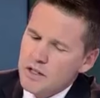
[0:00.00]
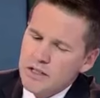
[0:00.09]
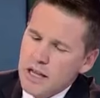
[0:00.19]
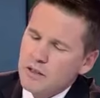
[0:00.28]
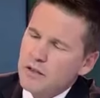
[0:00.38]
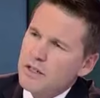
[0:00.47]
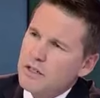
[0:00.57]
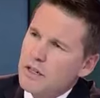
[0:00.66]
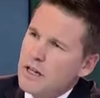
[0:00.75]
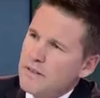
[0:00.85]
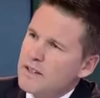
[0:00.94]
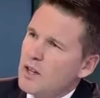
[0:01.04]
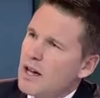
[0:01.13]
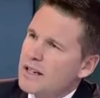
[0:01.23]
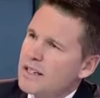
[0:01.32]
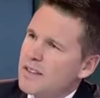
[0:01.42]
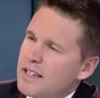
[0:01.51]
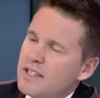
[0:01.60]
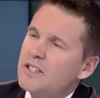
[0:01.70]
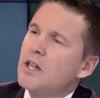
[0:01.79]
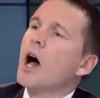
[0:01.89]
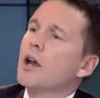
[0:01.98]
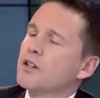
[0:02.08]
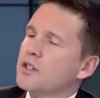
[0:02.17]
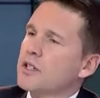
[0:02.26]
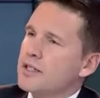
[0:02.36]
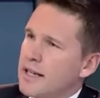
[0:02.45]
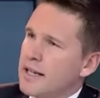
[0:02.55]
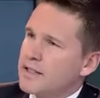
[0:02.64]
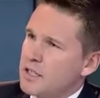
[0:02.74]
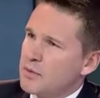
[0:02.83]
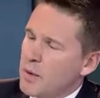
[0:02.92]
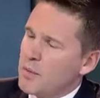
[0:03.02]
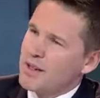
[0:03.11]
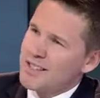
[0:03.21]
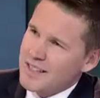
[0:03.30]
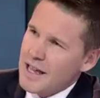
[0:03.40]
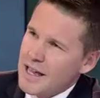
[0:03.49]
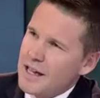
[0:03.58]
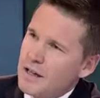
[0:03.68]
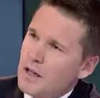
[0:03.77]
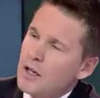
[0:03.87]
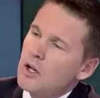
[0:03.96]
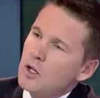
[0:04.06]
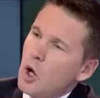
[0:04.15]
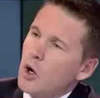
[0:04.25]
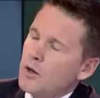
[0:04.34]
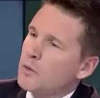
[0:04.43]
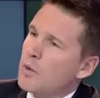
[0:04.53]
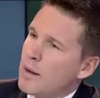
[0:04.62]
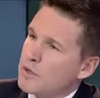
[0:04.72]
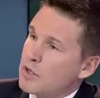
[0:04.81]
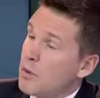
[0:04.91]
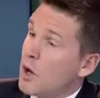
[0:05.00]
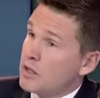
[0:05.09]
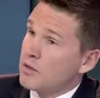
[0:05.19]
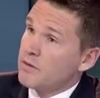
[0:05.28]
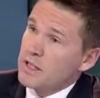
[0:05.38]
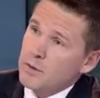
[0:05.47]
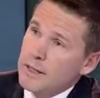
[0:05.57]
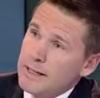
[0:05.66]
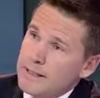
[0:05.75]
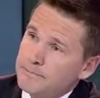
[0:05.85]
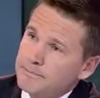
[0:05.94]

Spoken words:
you stand on this idea that he's tarnishing his legacy by staying longer than perhaps some Arsenal fans would like?